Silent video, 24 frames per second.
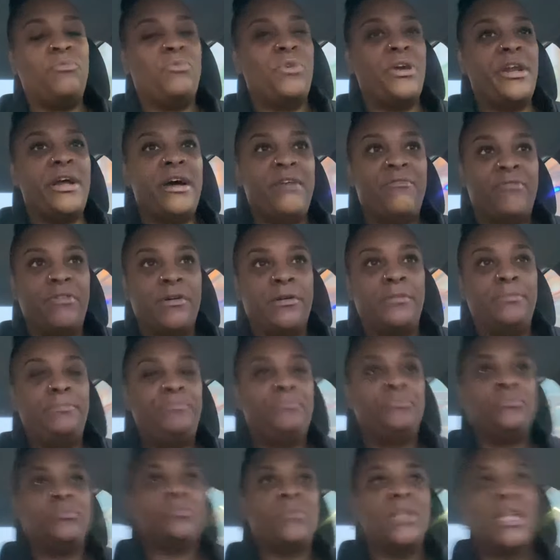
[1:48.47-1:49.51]
whatever,
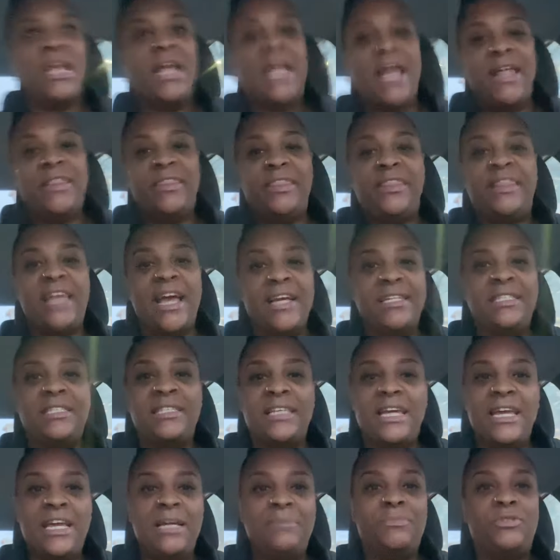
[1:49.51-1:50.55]
they
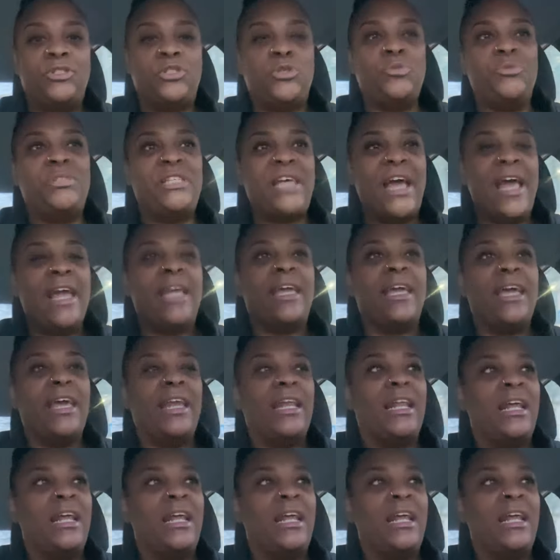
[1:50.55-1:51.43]
seem to take it